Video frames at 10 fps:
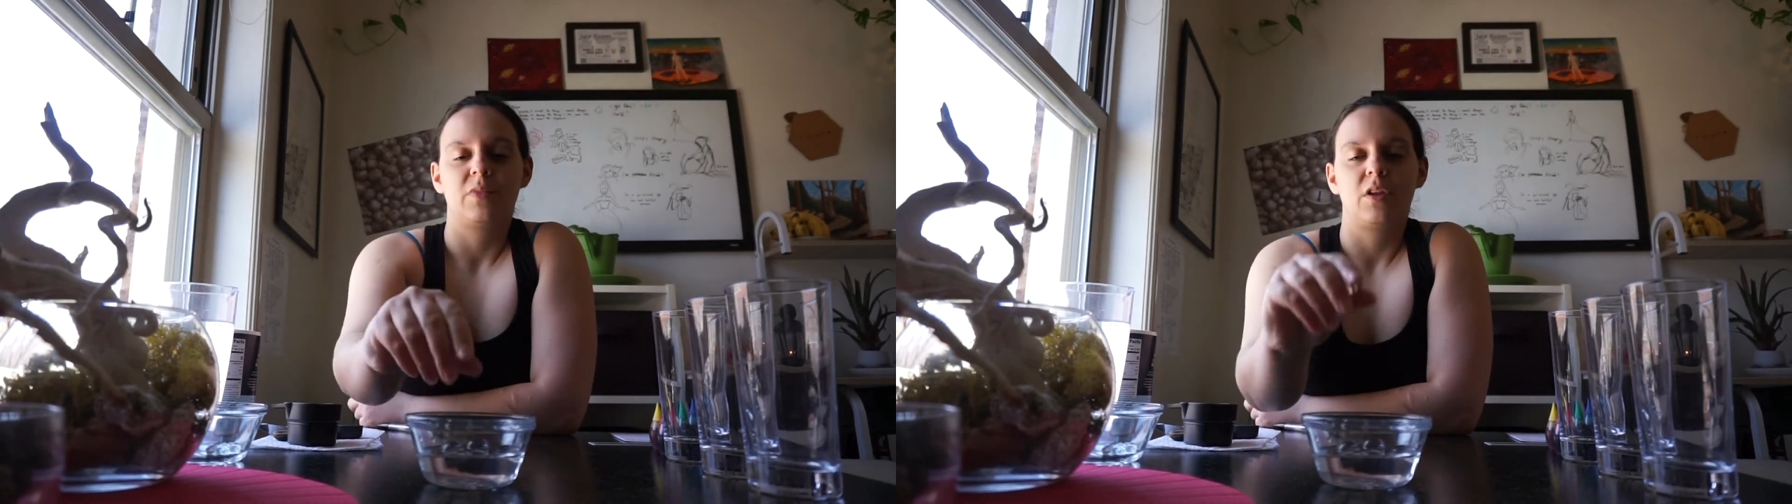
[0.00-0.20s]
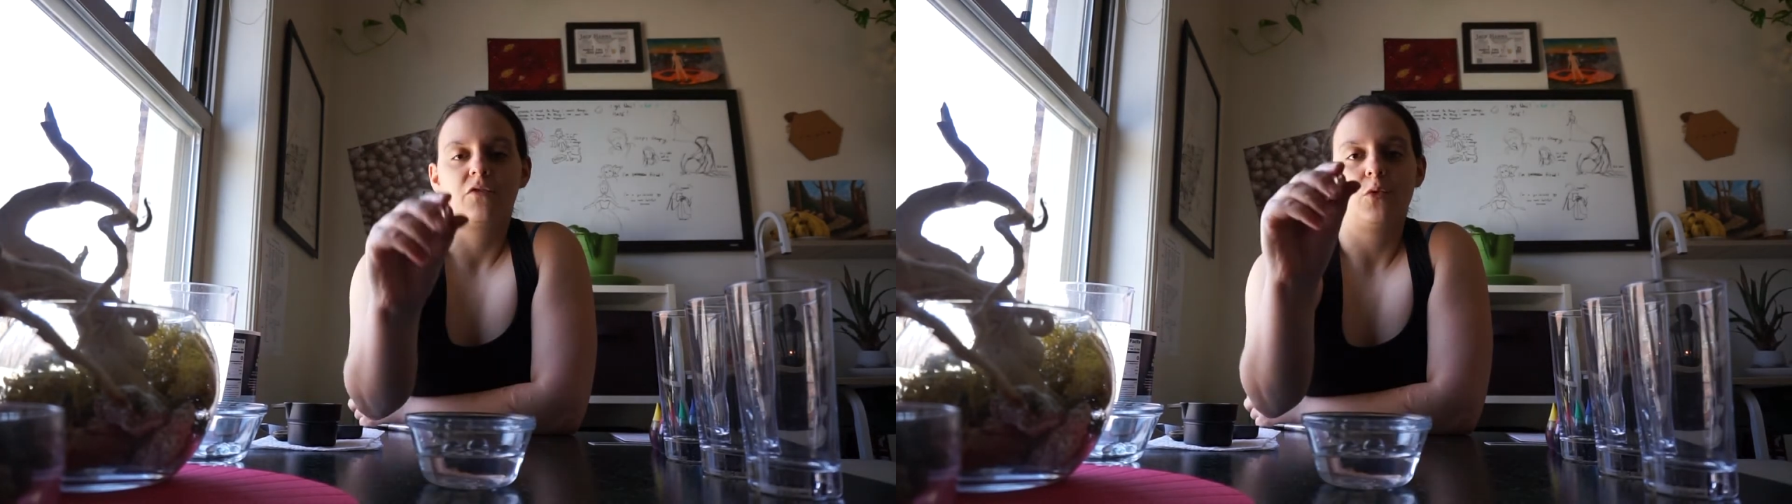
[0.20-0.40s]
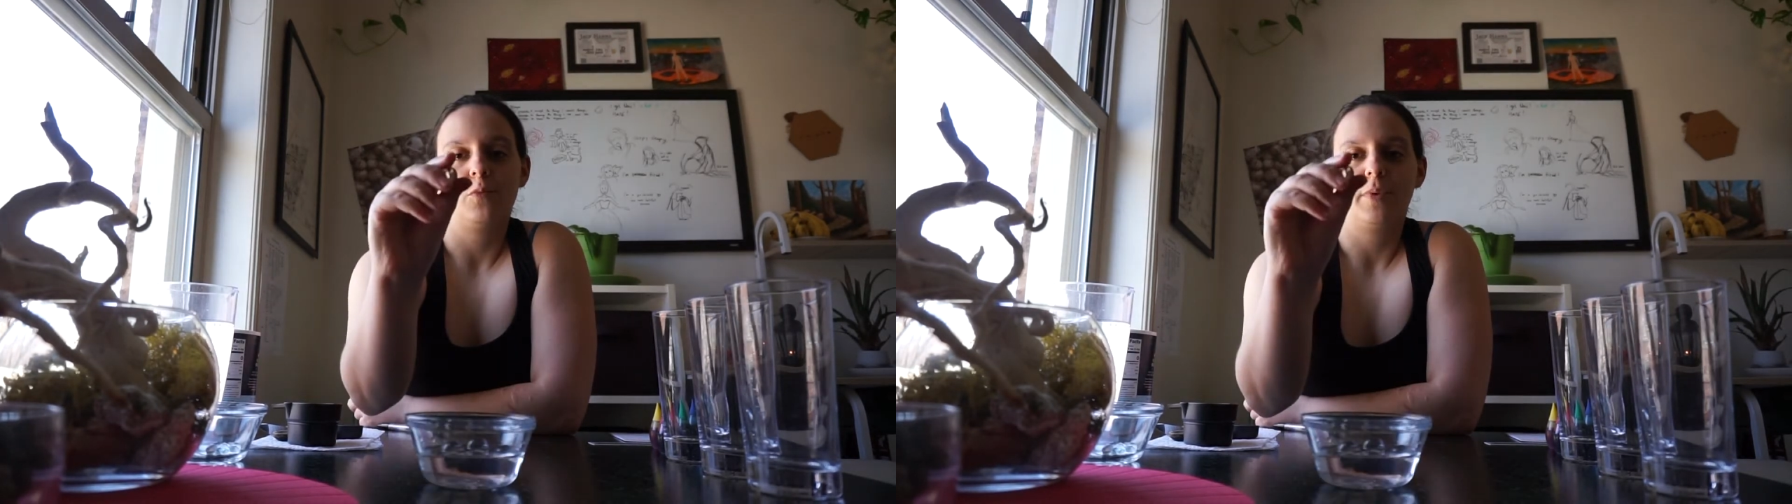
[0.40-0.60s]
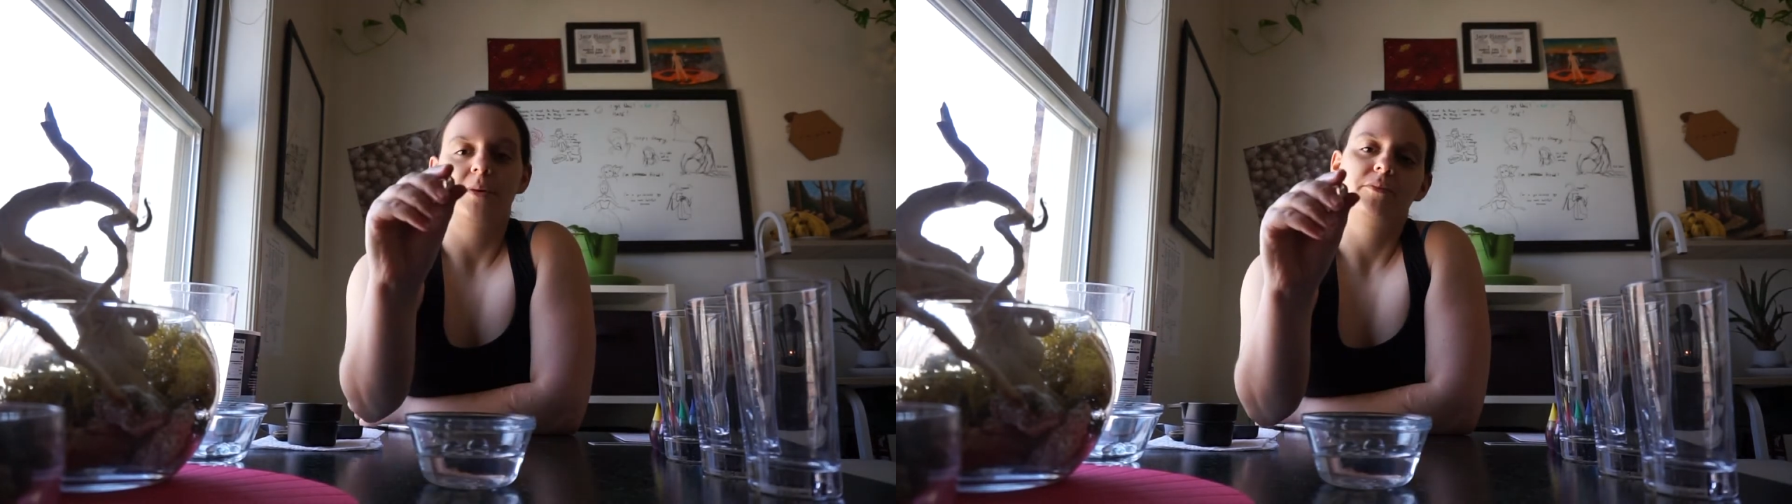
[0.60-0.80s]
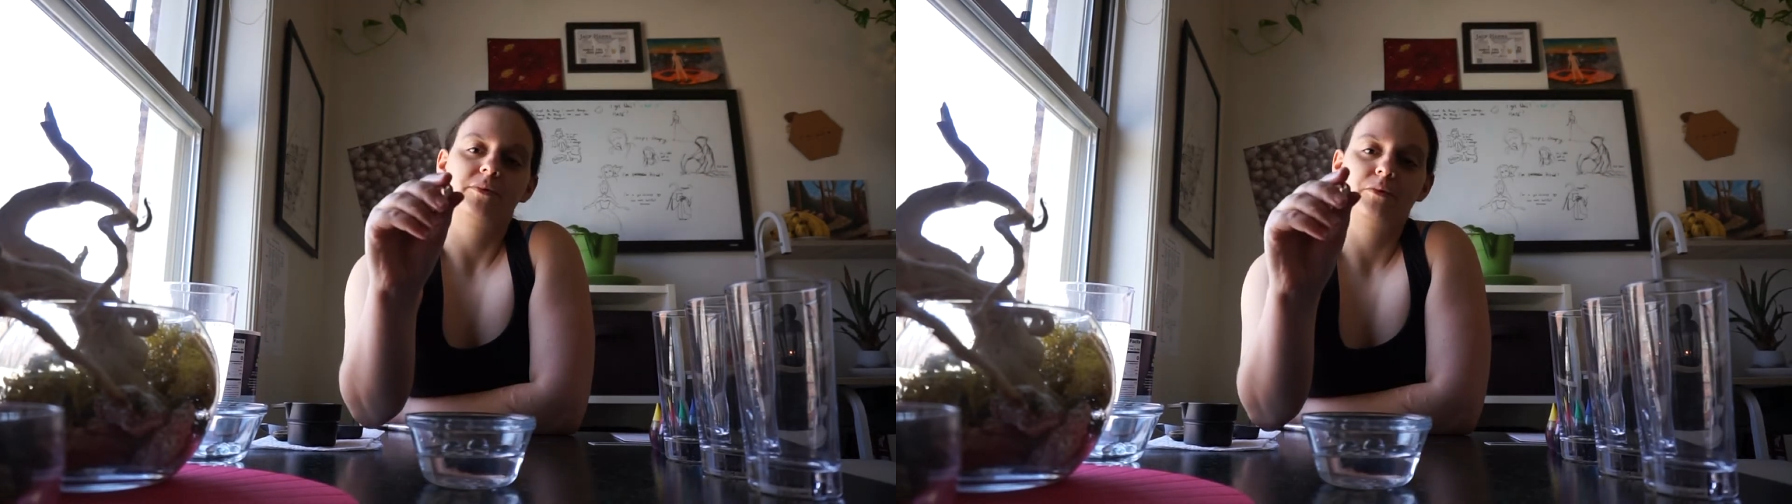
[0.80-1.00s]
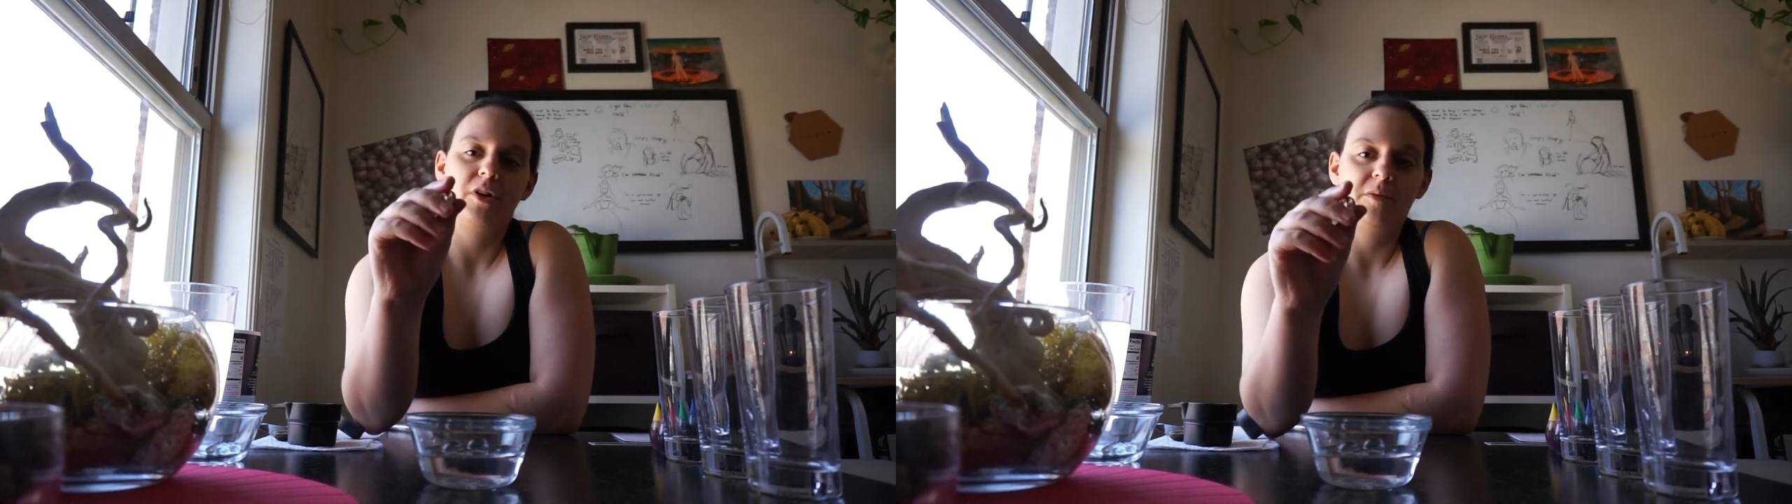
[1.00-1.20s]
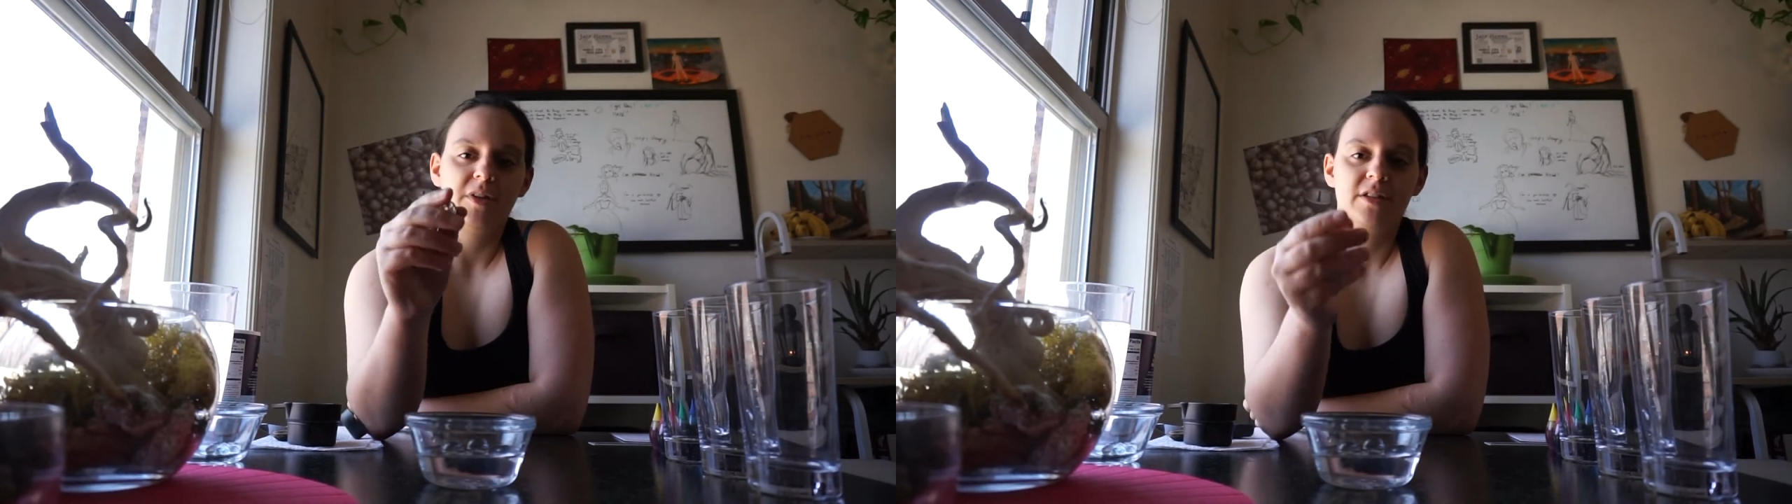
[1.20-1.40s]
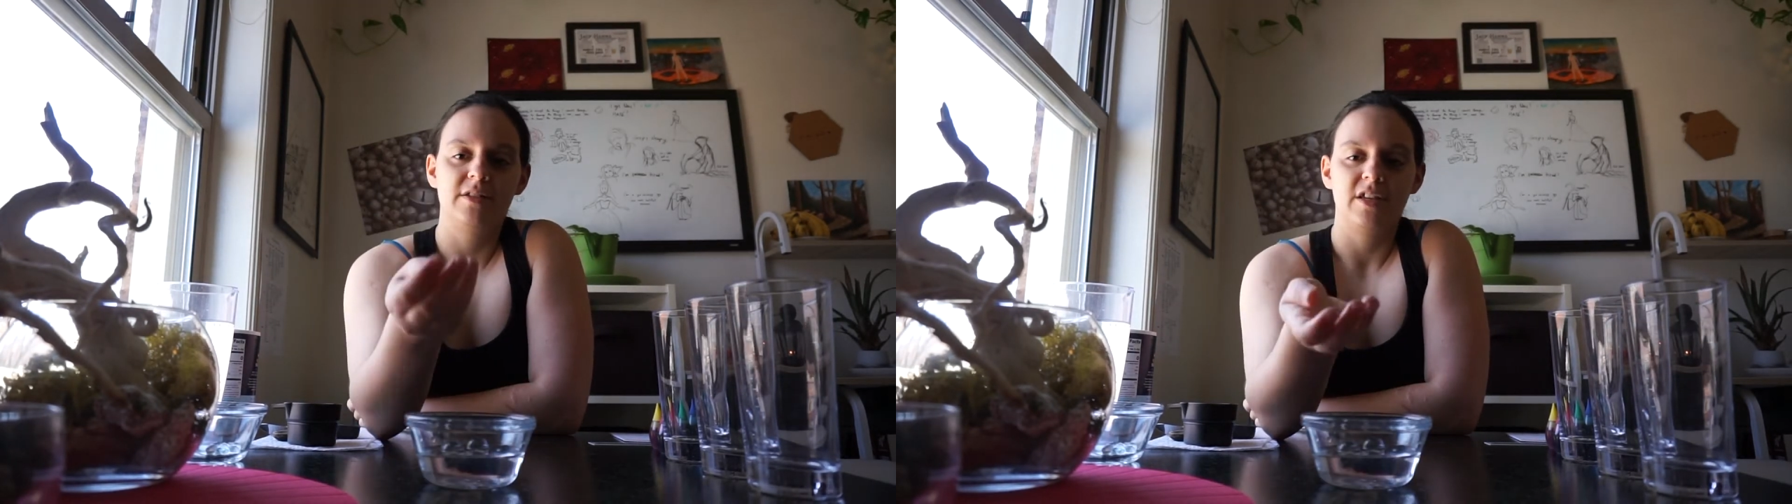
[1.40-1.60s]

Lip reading: full plump water beads